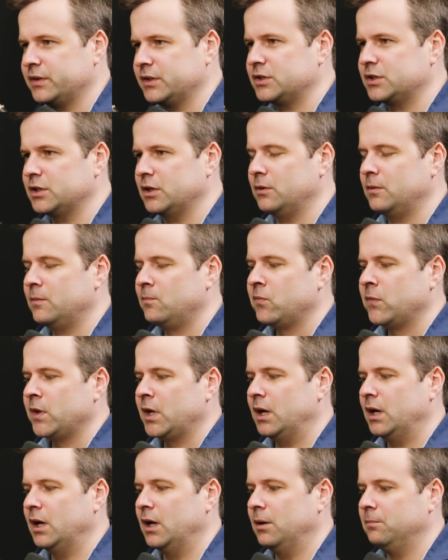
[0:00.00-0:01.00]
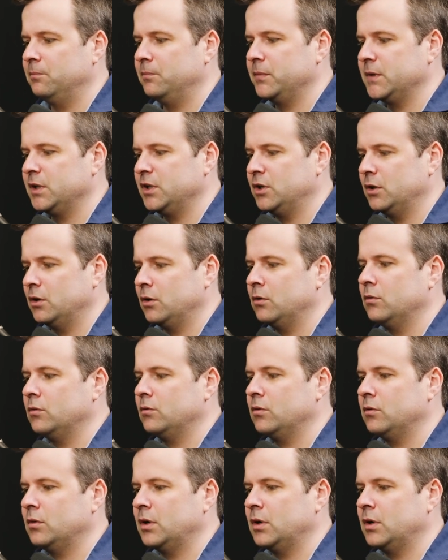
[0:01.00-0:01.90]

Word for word: And so, um, you know,